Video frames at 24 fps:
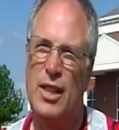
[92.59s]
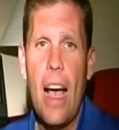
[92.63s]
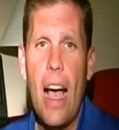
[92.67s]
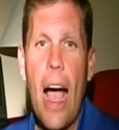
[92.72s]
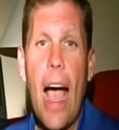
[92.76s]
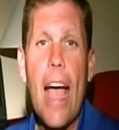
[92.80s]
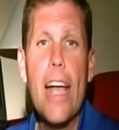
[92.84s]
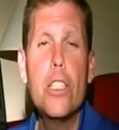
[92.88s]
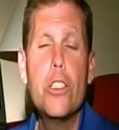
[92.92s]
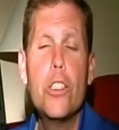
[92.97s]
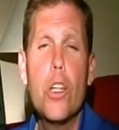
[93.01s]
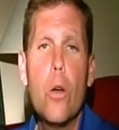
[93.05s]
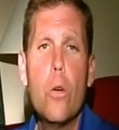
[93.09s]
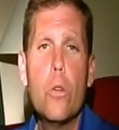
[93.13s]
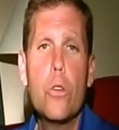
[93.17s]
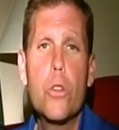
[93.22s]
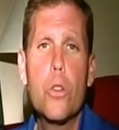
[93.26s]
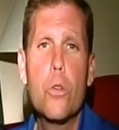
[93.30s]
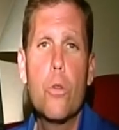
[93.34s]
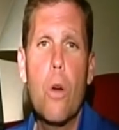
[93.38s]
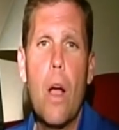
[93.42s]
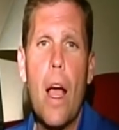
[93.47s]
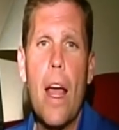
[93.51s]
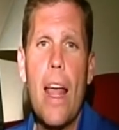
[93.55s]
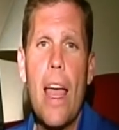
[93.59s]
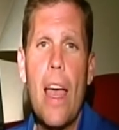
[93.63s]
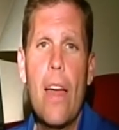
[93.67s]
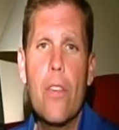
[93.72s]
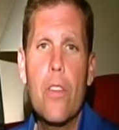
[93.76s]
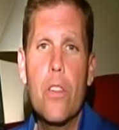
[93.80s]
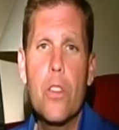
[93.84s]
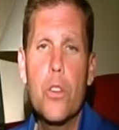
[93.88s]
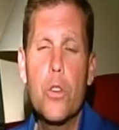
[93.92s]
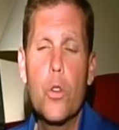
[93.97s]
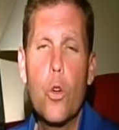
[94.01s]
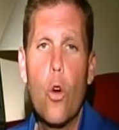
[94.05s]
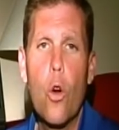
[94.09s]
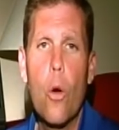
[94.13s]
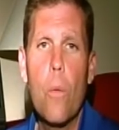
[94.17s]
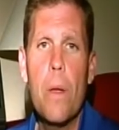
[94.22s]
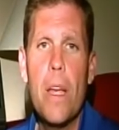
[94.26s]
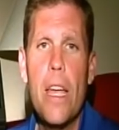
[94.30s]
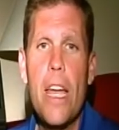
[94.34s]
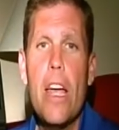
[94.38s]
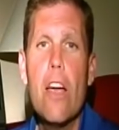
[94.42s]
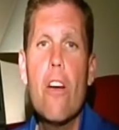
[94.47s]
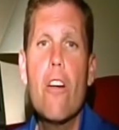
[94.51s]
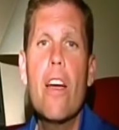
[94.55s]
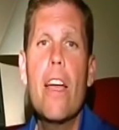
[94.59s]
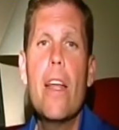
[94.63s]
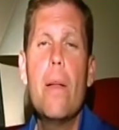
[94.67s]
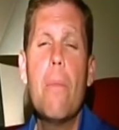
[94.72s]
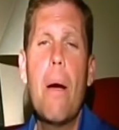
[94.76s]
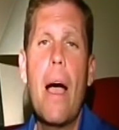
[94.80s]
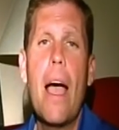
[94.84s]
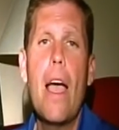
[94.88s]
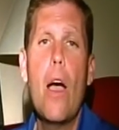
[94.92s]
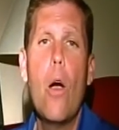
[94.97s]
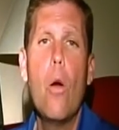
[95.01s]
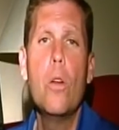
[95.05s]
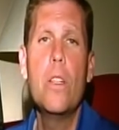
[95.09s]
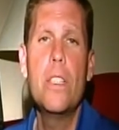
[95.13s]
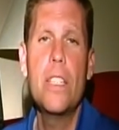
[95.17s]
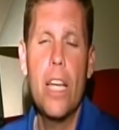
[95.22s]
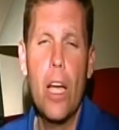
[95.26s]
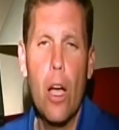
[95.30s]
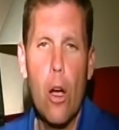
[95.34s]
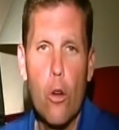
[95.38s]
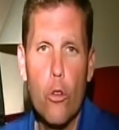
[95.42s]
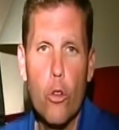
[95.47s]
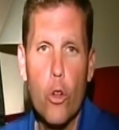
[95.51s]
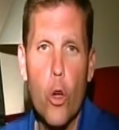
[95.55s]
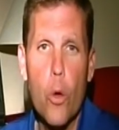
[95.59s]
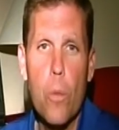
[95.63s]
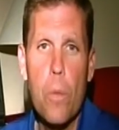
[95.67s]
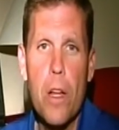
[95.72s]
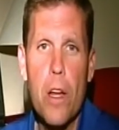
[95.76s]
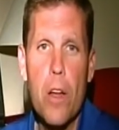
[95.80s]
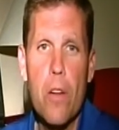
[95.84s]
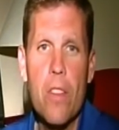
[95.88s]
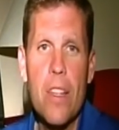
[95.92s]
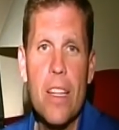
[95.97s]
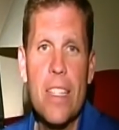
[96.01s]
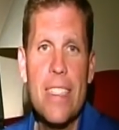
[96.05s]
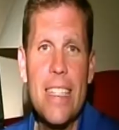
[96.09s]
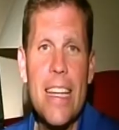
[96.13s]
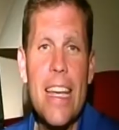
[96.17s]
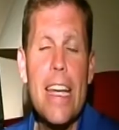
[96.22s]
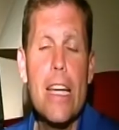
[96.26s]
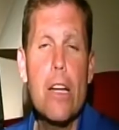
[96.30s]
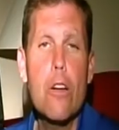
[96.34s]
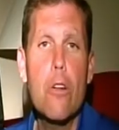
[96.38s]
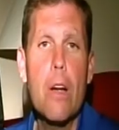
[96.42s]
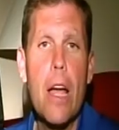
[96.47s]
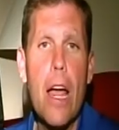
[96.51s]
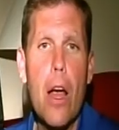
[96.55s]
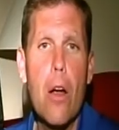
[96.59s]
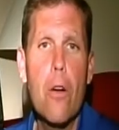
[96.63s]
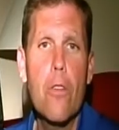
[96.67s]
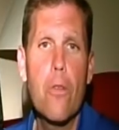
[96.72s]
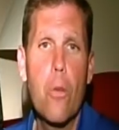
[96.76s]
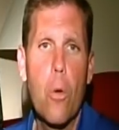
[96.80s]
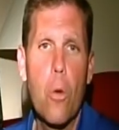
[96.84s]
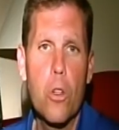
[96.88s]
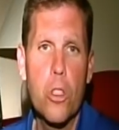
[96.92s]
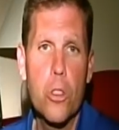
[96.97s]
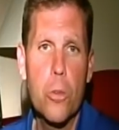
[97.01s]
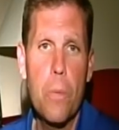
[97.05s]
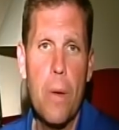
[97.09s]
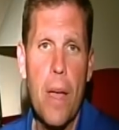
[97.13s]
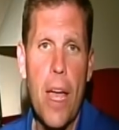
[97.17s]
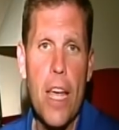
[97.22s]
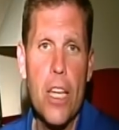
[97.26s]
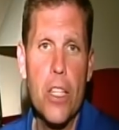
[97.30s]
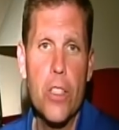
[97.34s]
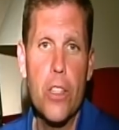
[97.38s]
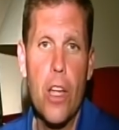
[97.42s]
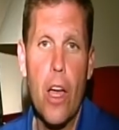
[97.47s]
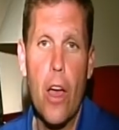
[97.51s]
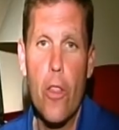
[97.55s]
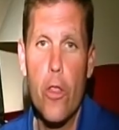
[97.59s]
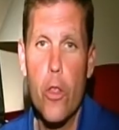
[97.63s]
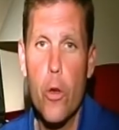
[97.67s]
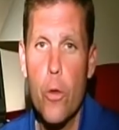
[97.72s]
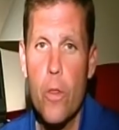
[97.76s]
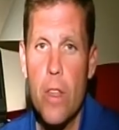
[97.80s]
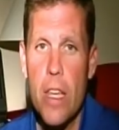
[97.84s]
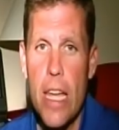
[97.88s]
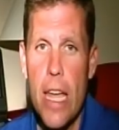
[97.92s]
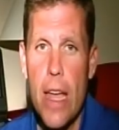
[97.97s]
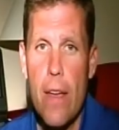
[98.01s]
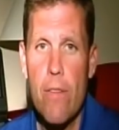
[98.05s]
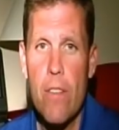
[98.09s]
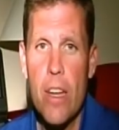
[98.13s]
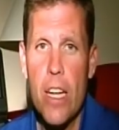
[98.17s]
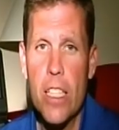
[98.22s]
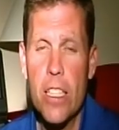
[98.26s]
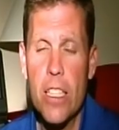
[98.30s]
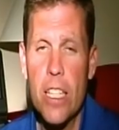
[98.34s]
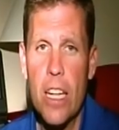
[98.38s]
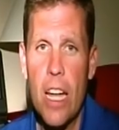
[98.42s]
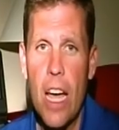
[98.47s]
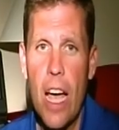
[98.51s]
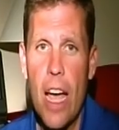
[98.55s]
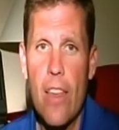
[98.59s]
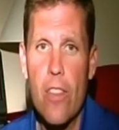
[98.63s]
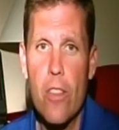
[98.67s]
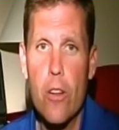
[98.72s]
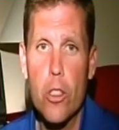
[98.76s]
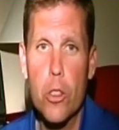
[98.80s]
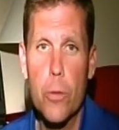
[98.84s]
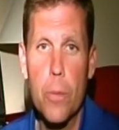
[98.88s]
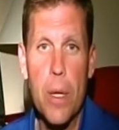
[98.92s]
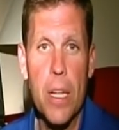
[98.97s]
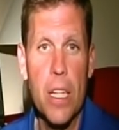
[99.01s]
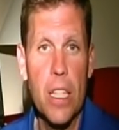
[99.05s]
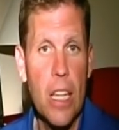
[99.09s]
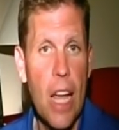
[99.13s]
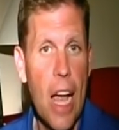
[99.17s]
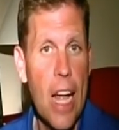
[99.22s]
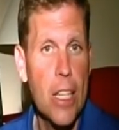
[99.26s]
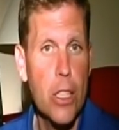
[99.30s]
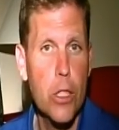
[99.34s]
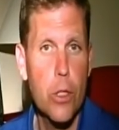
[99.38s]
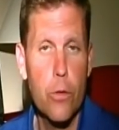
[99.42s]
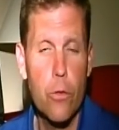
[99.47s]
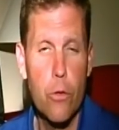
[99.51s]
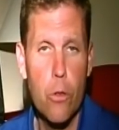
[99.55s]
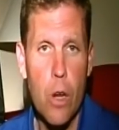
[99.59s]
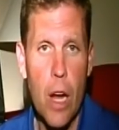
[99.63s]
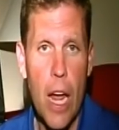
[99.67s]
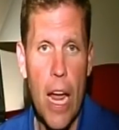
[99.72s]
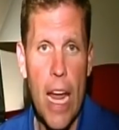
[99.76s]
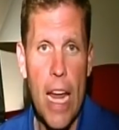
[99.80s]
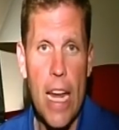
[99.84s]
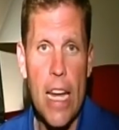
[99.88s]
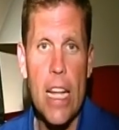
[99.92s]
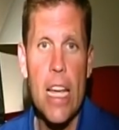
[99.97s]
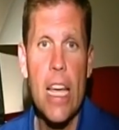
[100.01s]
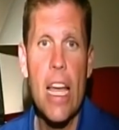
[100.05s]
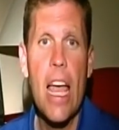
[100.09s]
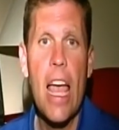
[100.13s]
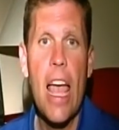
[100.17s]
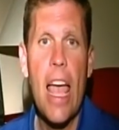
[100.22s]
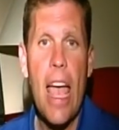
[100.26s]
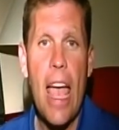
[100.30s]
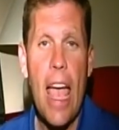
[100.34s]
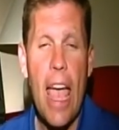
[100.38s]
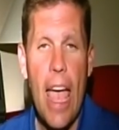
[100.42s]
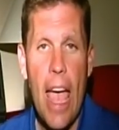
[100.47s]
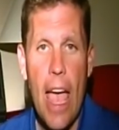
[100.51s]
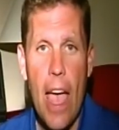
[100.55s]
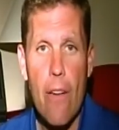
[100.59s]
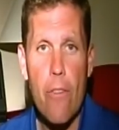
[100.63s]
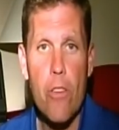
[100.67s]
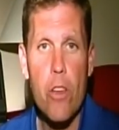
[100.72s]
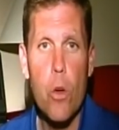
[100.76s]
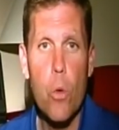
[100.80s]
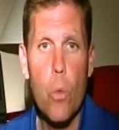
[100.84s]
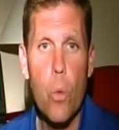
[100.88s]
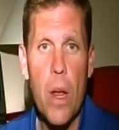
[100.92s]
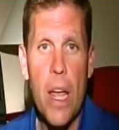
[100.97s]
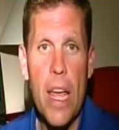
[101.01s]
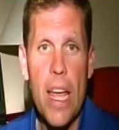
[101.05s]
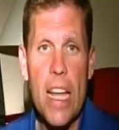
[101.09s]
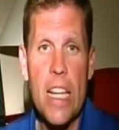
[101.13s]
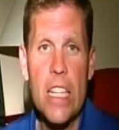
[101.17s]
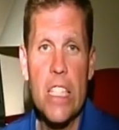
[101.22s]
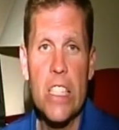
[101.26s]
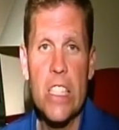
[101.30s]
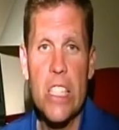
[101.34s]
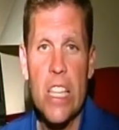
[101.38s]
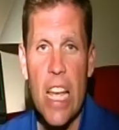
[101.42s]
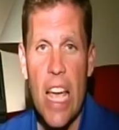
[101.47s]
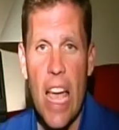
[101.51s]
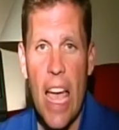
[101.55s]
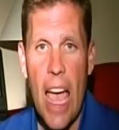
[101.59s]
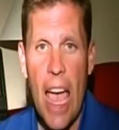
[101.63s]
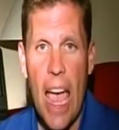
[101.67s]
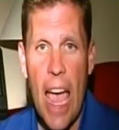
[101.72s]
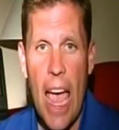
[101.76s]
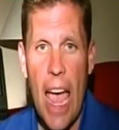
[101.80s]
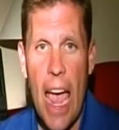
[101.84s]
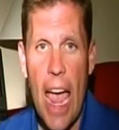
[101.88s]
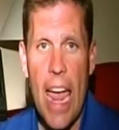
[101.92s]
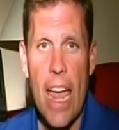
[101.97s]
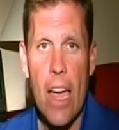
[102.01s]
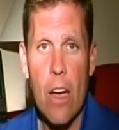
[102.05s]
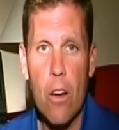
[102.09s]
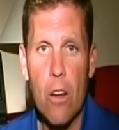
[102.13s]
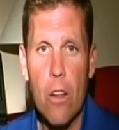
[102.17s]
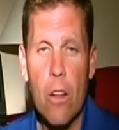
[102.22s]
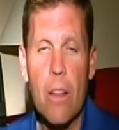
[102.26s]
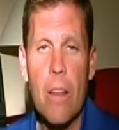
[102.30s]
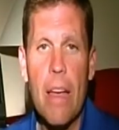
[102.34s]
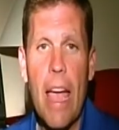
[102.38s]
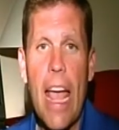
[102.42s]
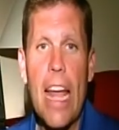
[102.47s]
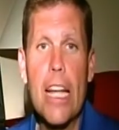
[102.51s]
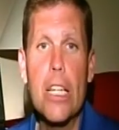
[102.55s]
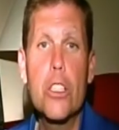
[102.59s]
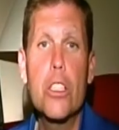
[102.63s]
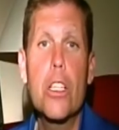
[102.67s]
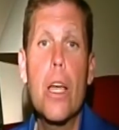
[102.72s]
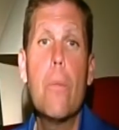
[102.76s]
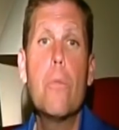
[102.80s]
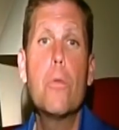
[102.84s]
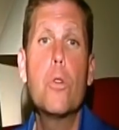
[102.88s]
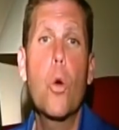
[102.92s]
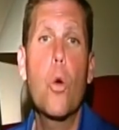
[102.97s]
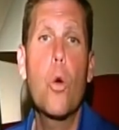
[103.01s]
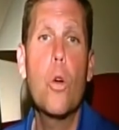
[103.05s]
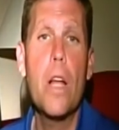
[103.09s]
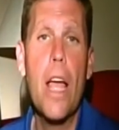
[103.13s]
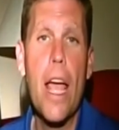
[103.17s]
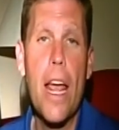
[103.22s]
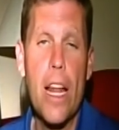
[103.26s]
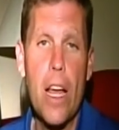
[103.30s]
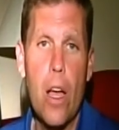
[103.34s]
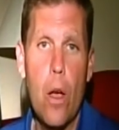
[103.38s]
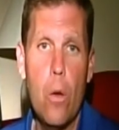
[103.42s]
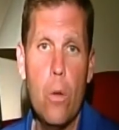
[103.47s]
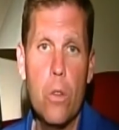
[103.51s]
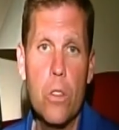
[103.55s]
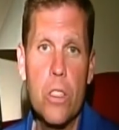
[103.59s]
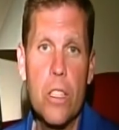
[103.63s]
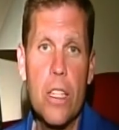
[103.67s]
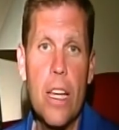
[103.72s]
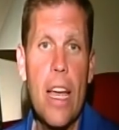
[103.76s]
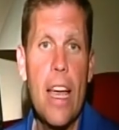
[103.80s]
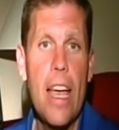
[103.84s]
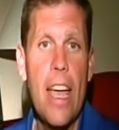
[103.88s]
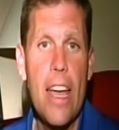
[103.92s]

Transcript: I chose to ride out the storm here in my hotel room near the Tinker Air Force Base. Now, through the evening tonight, there's been lots of rain, heavy winds, hail, and some tornadoes.